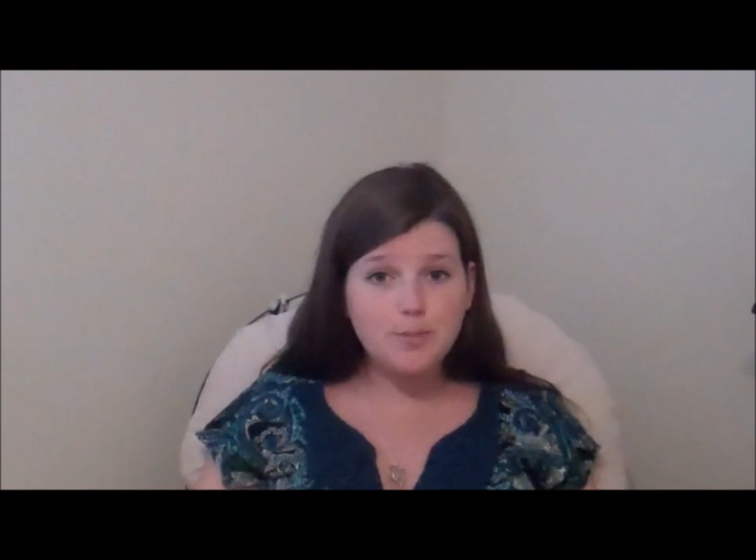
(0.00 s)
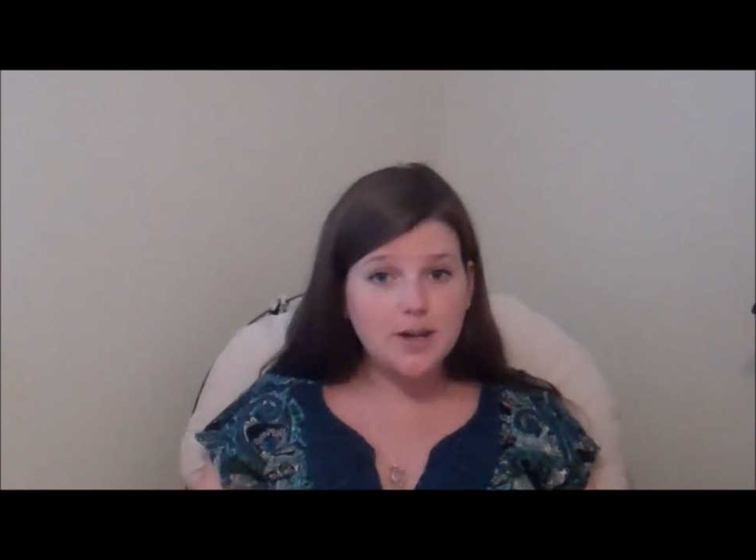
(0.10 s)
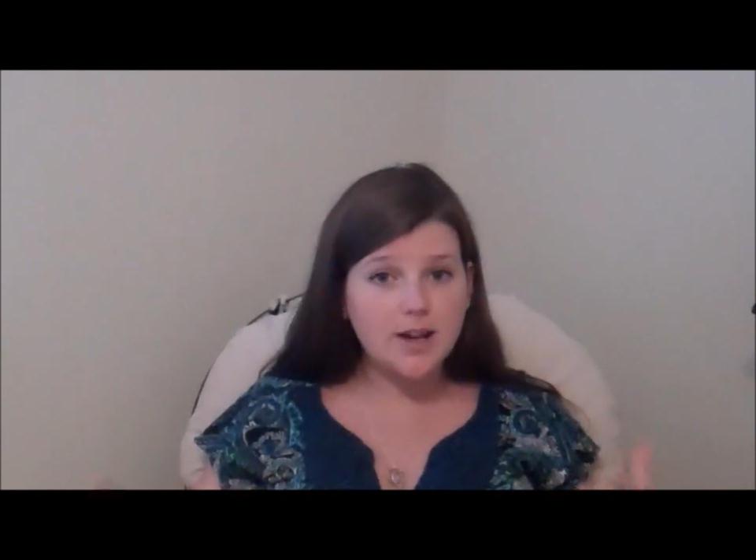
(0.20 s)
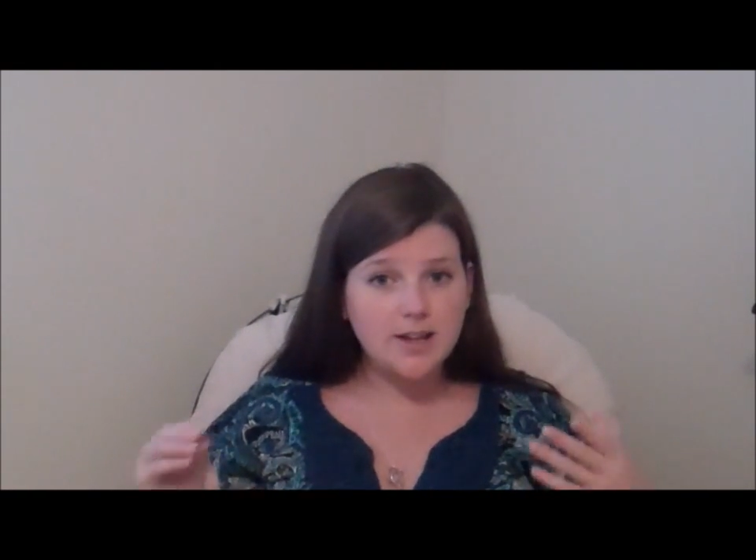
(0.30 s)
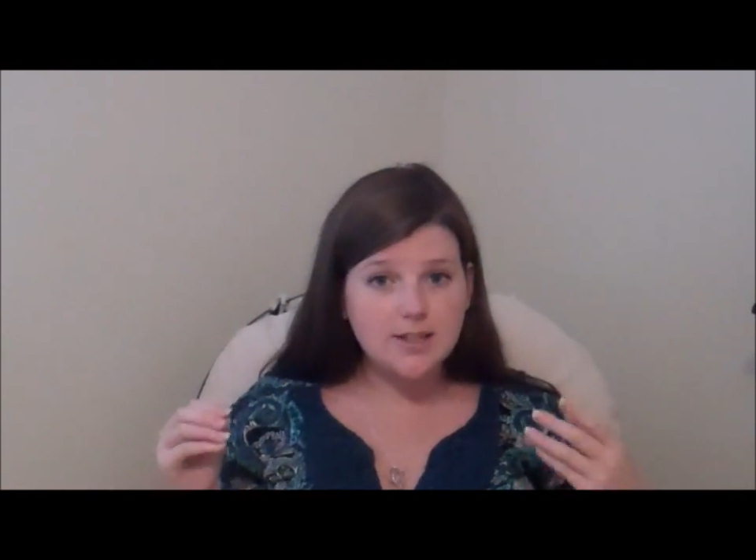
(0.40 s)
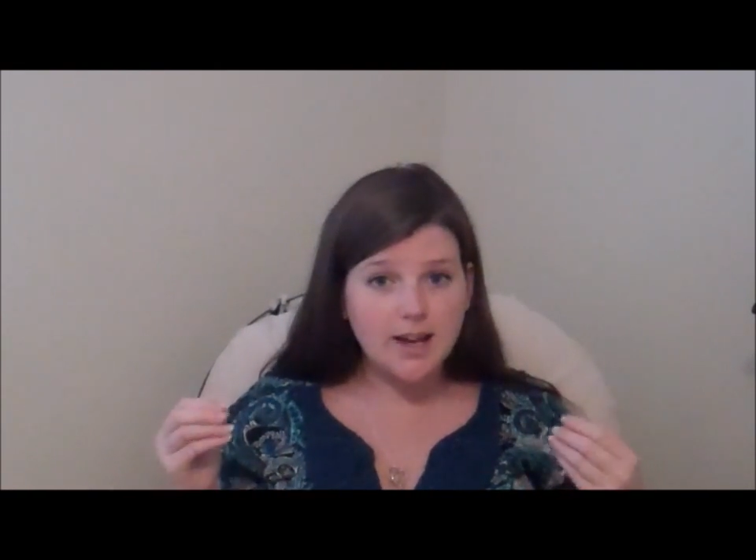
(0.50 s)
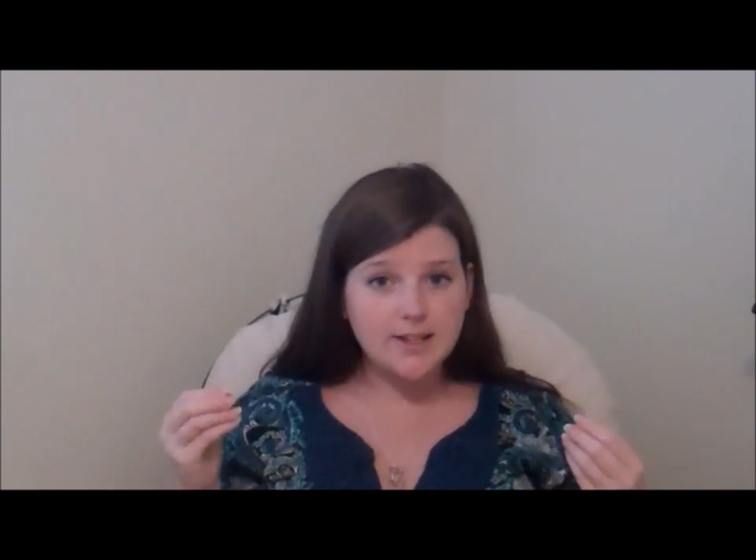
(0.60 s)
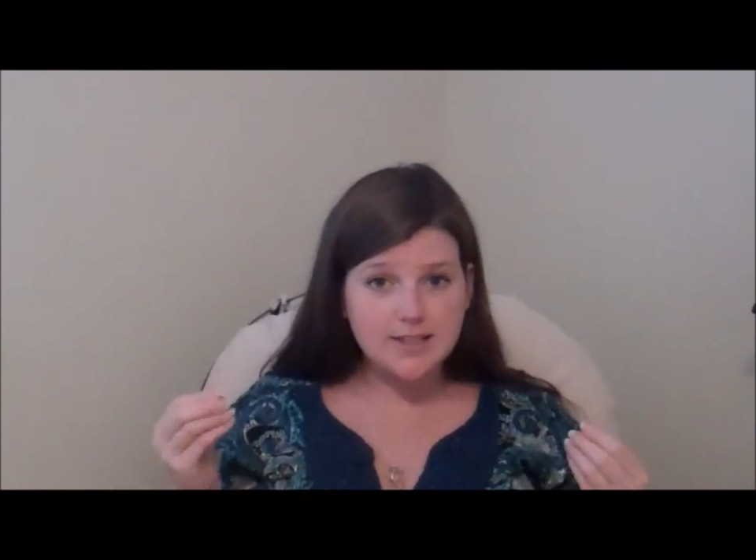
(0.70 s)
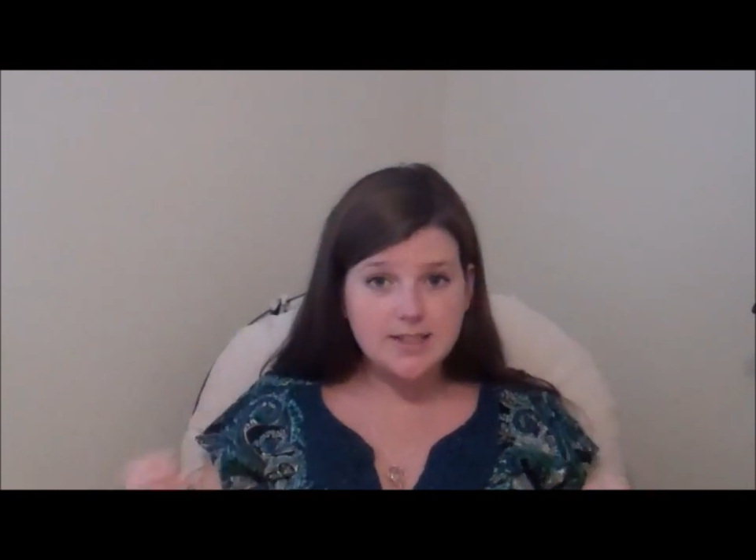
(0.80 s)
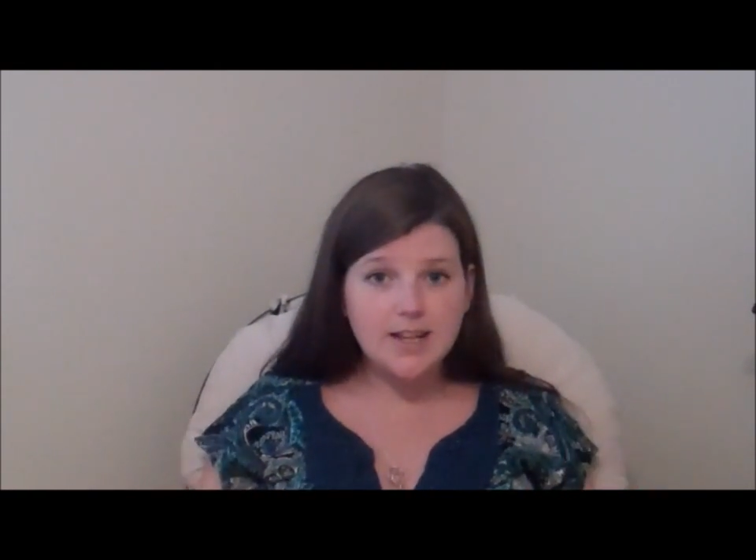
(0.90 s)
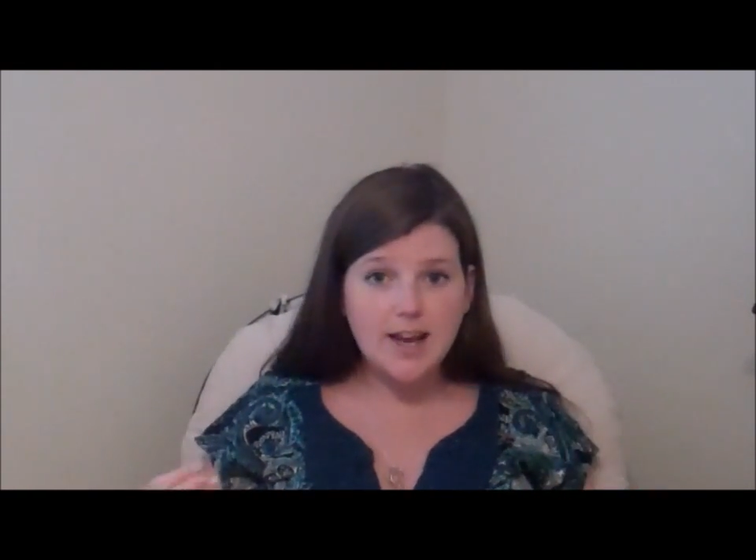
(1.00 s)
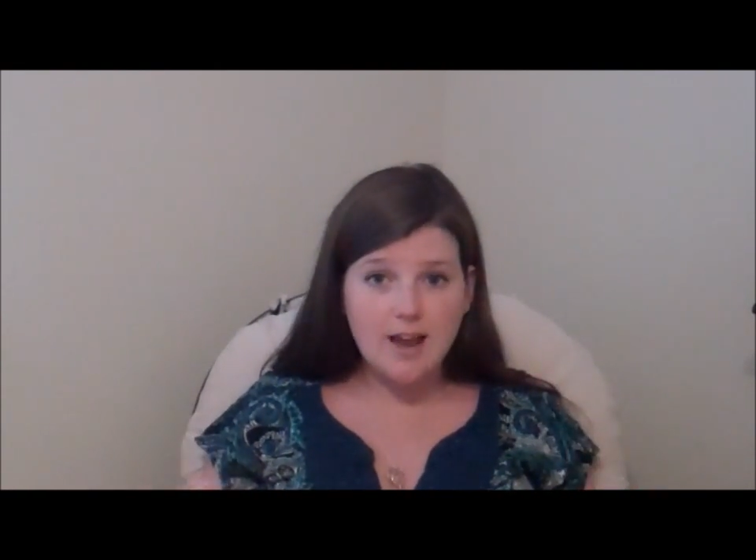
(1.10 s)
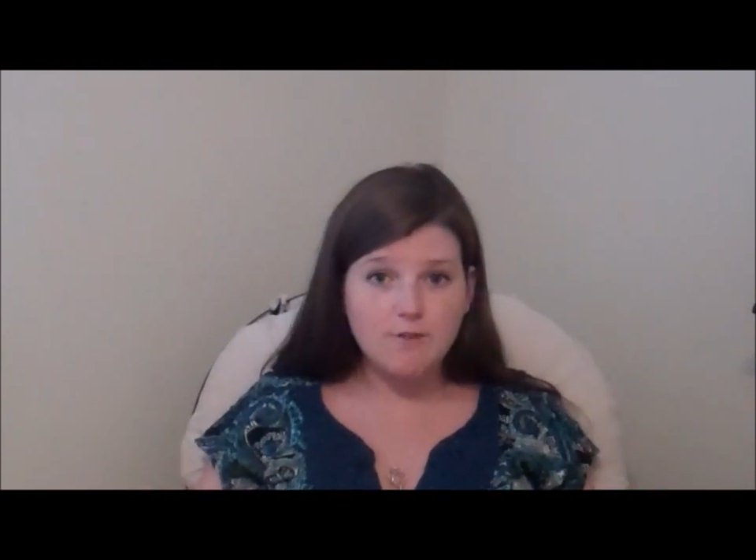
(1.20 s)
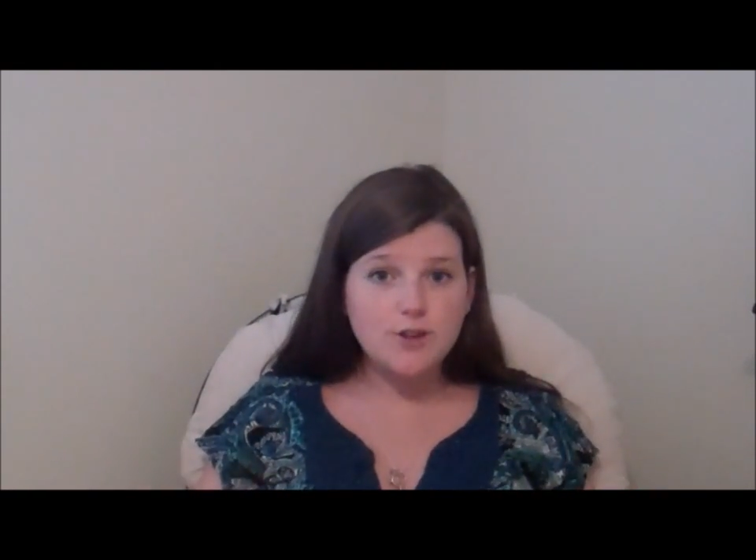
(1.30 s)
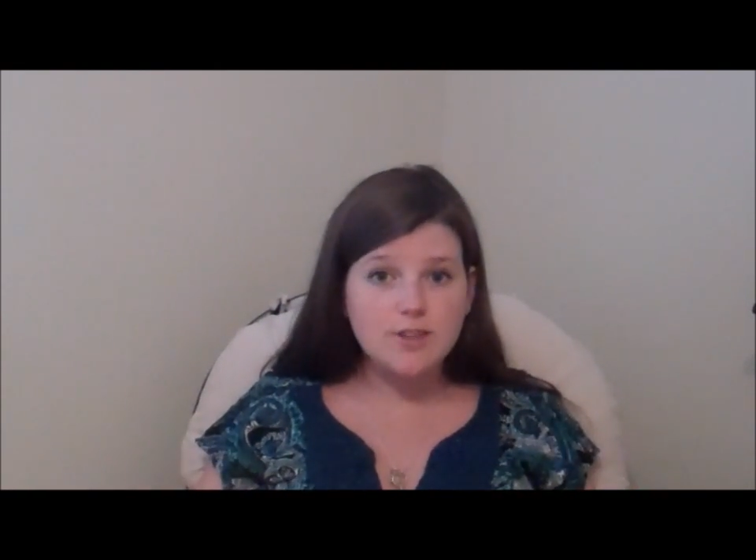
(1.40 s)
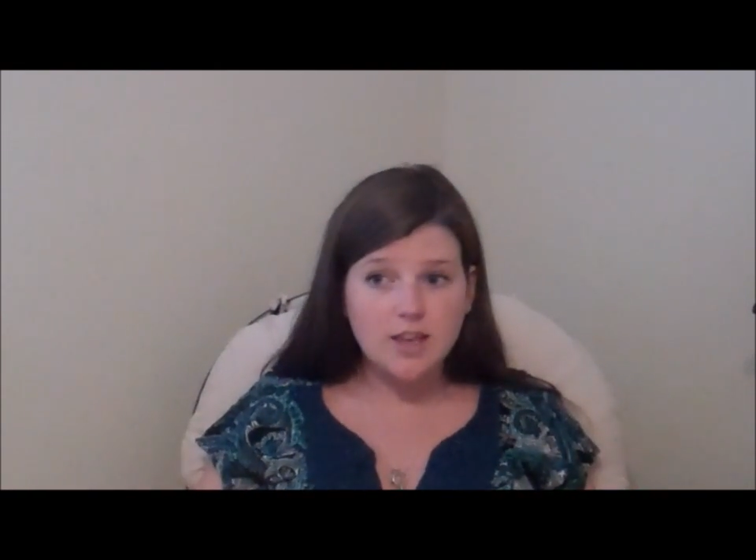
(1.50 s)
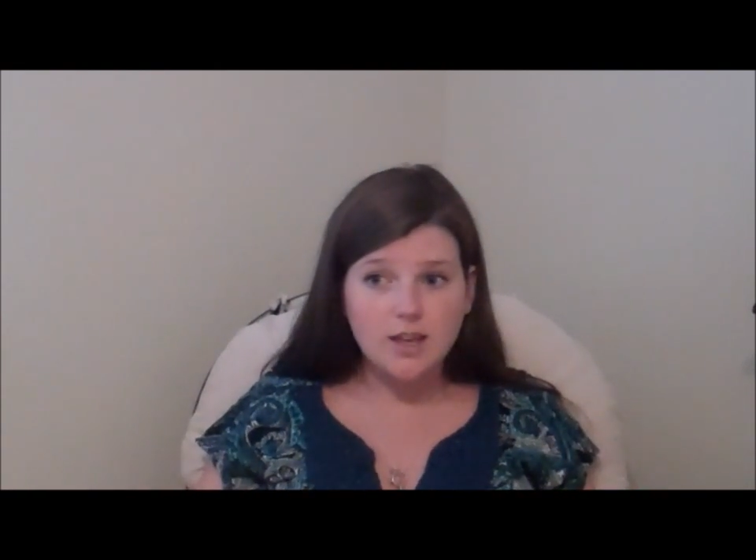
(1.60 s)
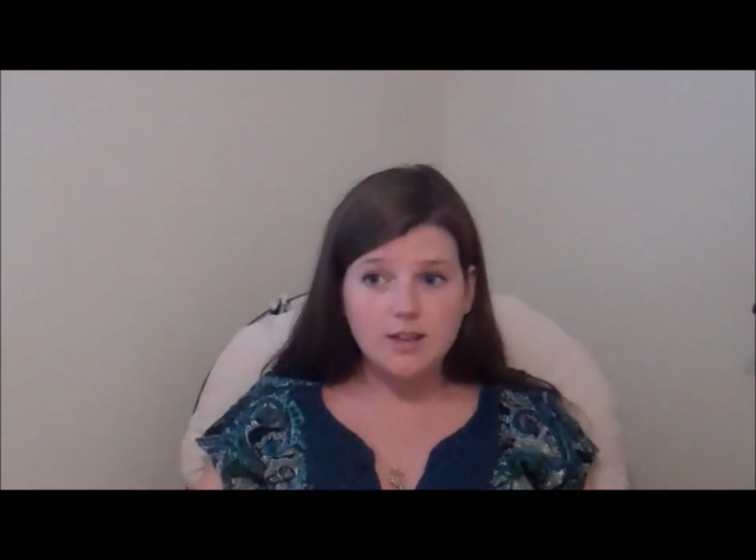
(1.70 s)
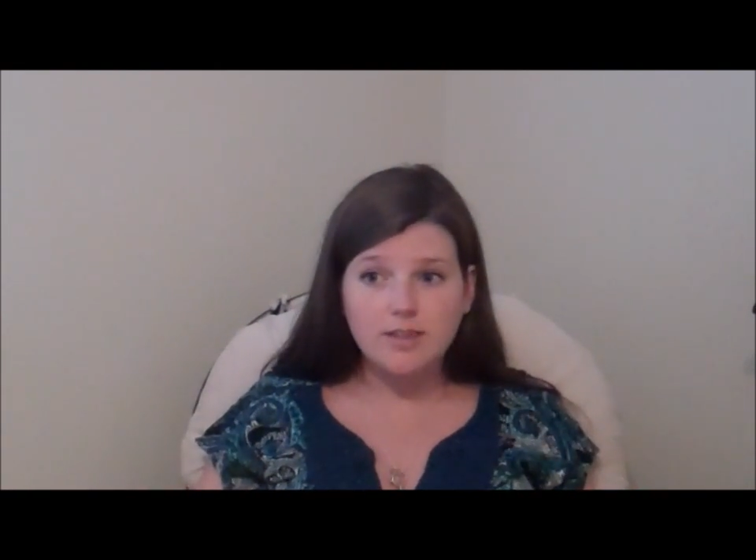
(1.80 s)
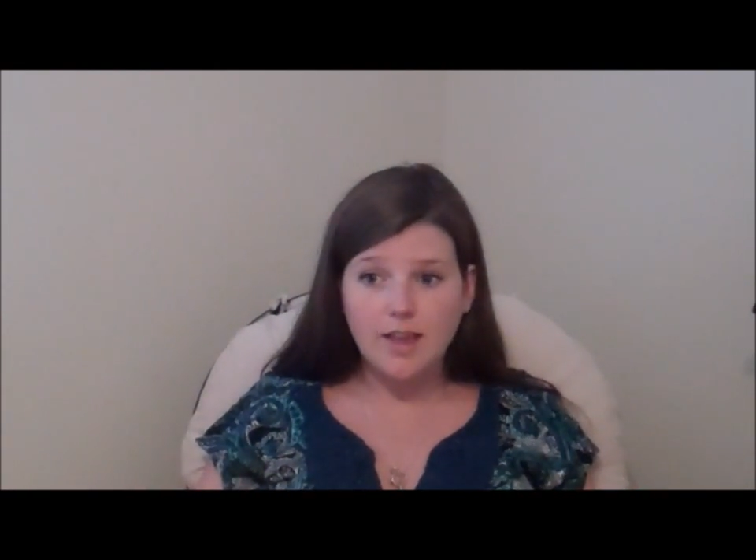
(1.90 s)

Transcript: but I didn't get everything